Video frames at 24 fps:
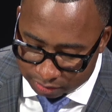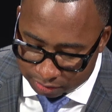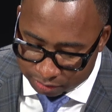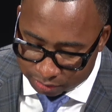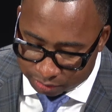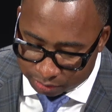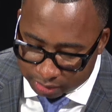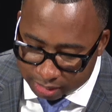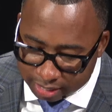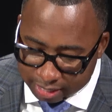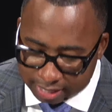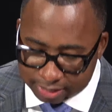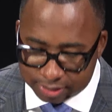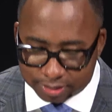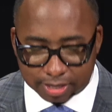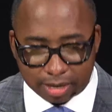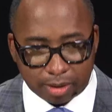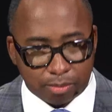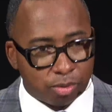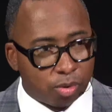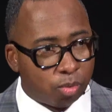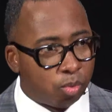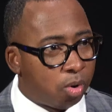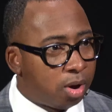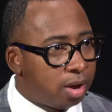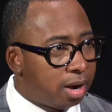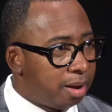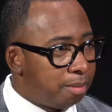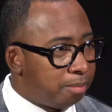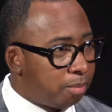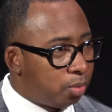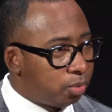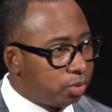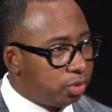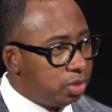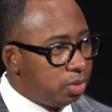So then I say, well, what
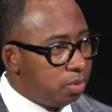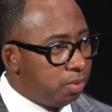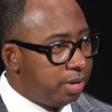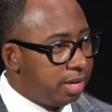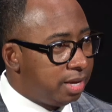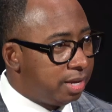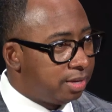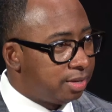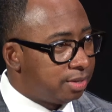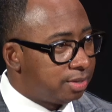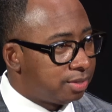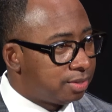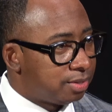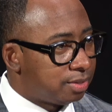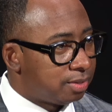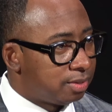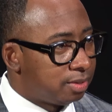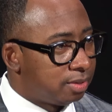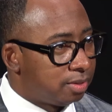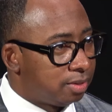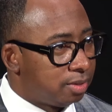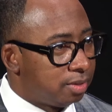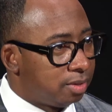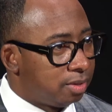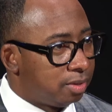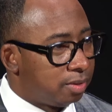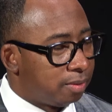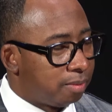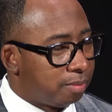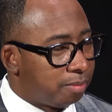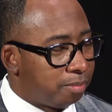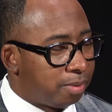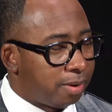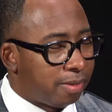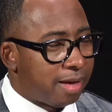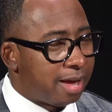I'm going to do is,
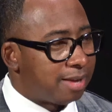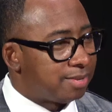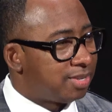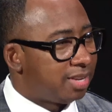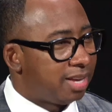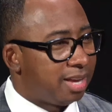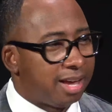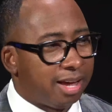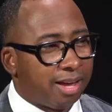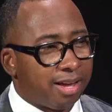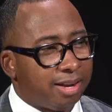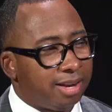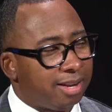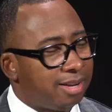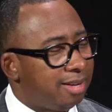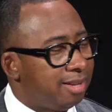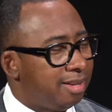Brother Isaiah,